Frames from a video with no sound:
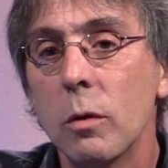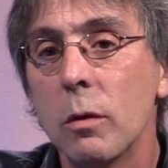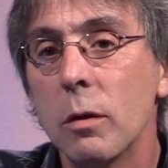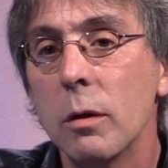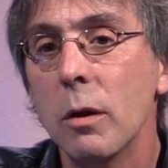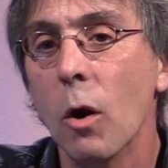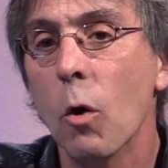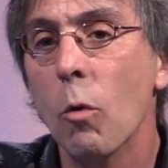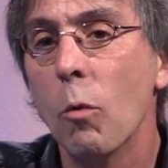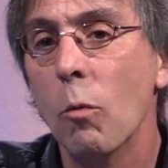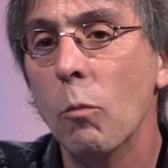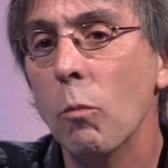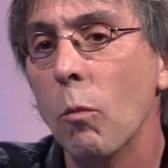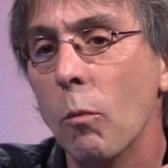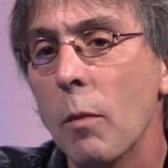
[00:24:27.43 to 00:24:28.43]

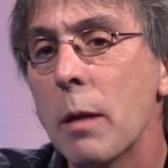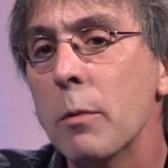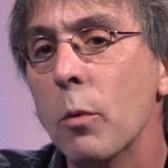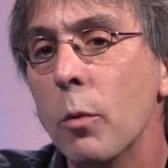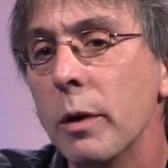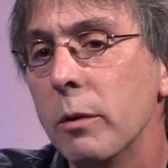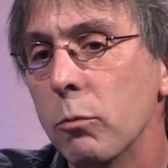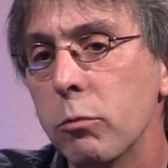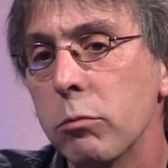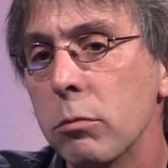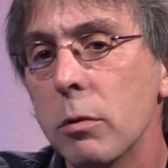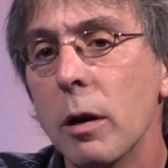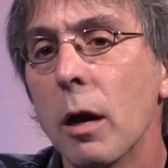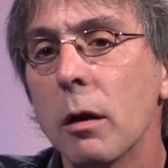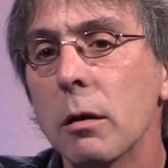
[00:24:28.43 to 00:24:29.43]
maybe
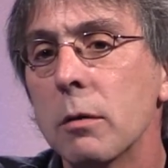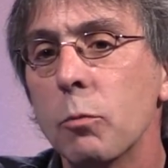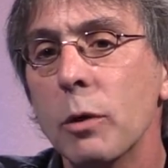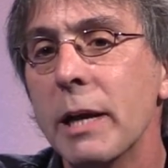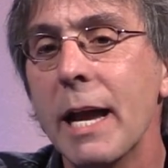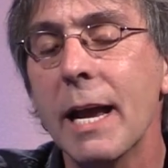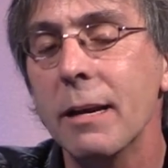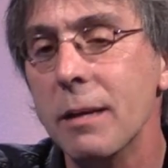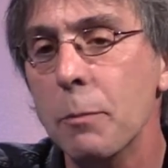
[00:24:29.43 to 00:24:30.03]
we can't